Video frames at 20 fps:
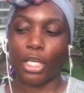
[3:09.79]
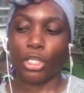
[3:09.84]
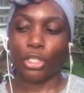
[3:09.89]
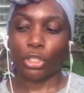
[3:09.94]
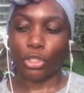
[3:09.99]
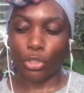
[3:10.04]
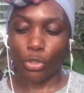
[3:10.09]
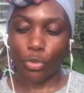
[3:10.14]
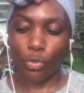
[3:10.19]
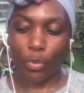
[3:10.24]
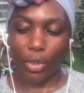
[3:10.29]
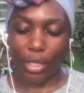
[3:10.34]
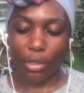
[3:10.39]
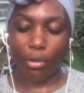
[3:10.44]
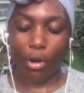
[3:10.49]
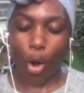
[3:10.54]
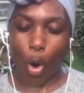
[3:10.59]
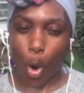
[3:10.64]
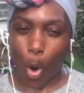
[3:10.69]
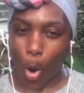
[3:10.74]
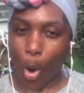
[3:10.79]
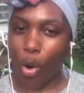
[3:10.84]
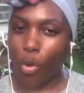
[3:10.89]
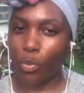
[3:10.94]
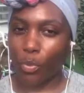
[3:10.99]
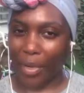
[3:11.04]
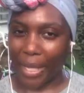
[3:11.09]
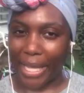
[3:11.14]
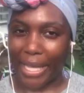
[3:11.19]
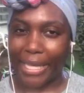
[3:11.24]
you will
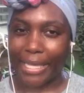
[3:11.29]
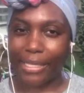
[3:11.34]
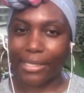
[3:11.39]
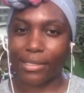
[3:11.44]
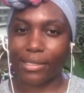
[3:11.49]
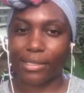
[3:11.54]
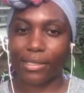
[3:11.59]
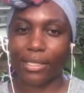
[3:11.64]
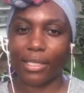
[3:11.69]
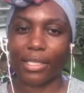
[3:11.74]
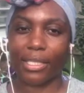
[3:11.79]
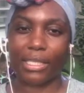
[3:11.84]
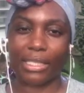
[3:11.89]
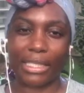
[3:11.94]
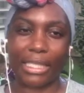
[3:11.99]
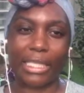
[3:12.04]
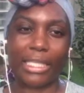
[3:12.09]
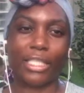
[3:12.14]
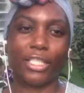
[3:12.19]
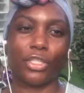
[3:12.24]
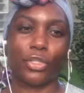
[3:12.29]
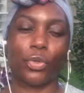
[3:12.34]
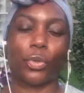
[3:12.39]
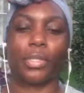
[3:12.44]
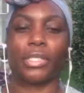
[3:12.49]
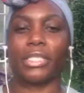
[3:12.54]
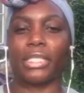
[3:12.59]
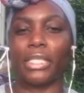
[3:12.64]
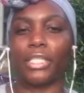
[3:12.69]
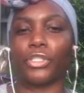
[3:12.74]
always need
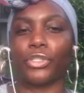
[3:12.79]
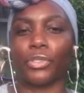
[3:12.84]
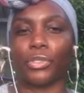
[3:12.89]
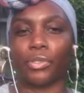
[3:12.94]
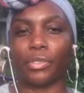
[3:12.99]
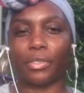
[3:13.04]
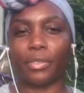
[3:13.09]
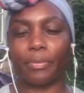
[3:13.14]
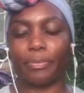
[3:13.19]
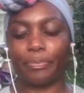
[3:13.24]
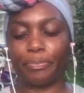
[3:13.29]
your teachers.